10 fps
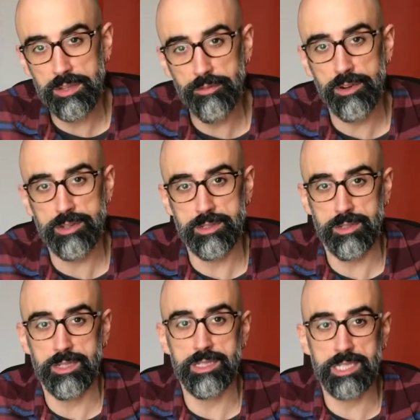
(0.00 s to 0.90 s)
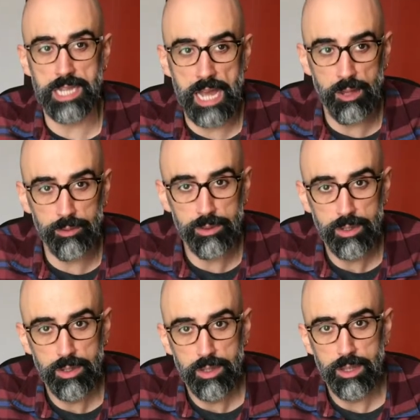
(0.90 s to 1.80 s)
different in sound.
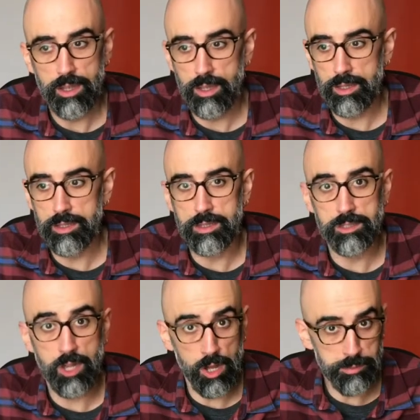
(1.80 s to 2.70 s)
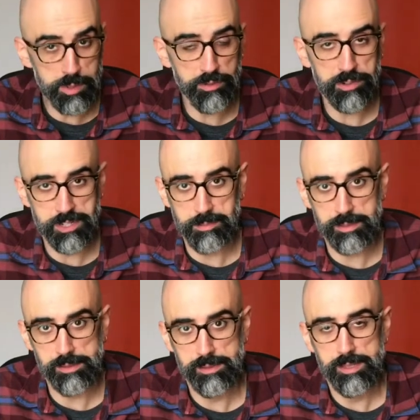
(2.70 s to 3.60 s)
In the toms, for
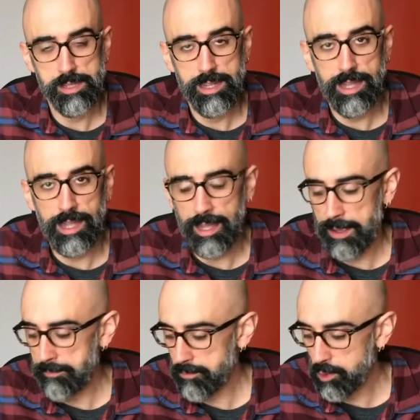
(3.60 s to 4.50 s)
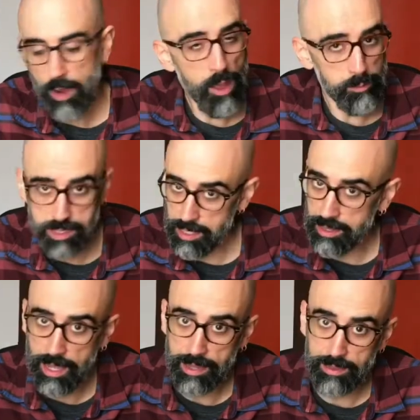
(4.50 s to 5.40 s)
example, I will say
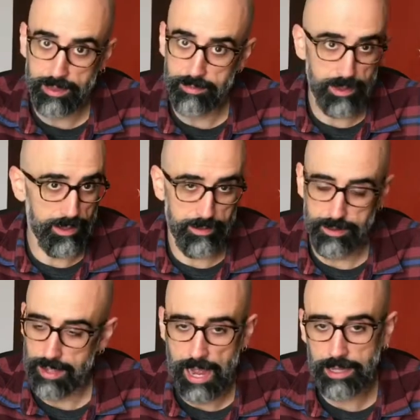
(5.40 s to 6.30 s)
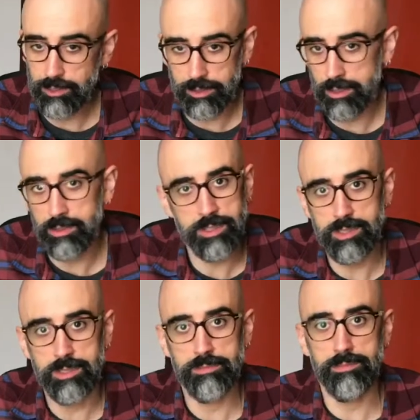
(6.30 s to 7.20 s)
that I don't
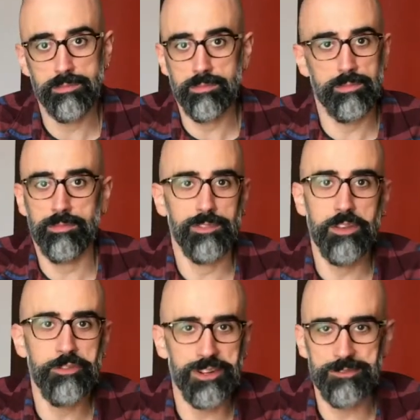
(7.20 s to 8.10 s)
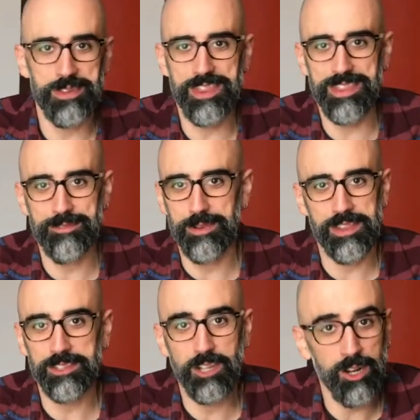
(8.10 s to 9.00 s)
notice different with
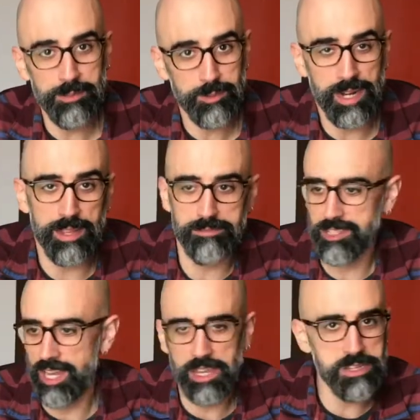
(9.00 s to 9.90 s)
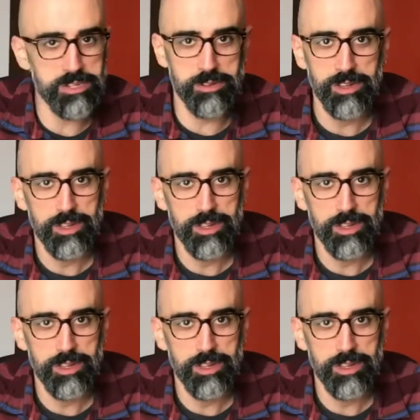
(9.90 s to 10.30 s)
the toms when I change